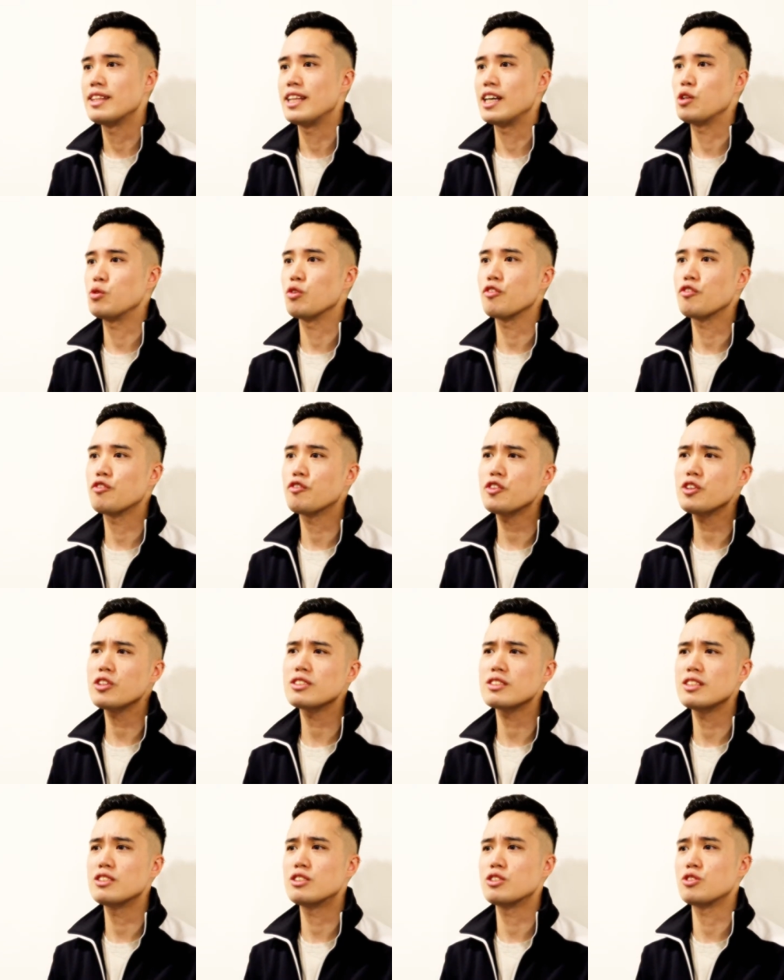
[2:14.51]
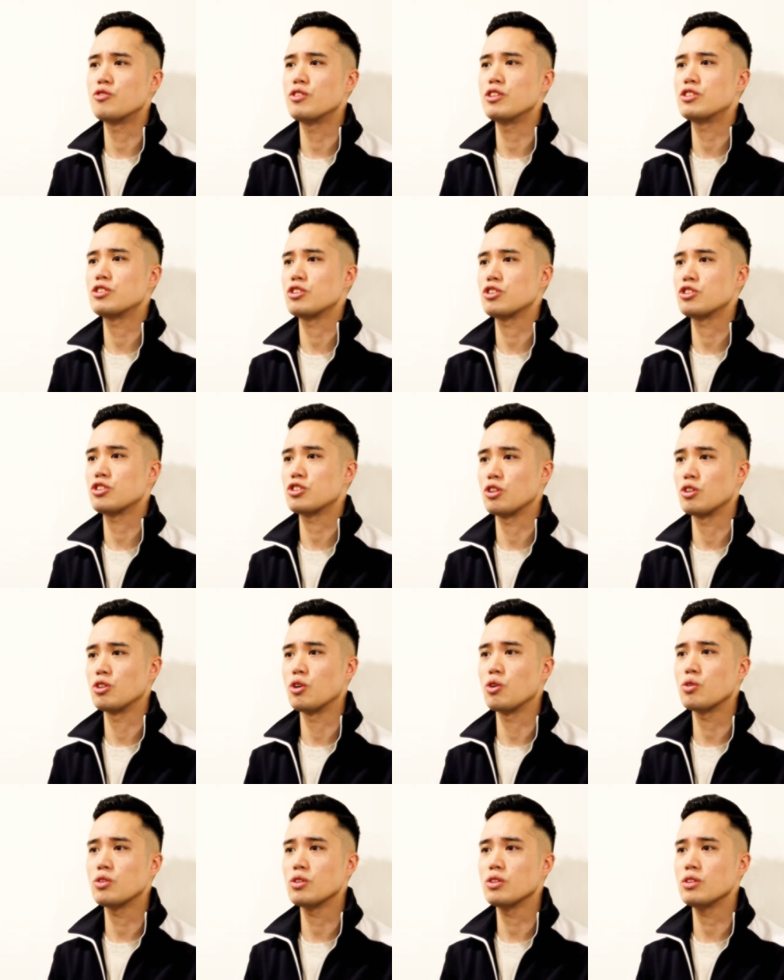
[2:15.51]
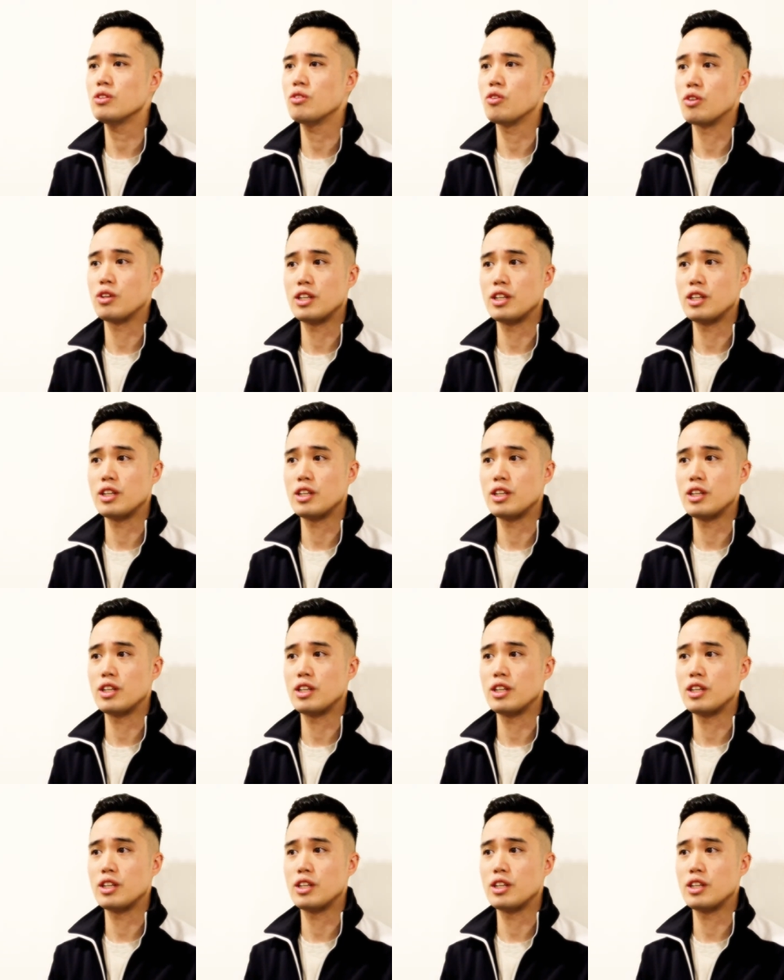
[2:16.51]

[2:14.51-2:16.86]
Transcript: that you will first need to research the local or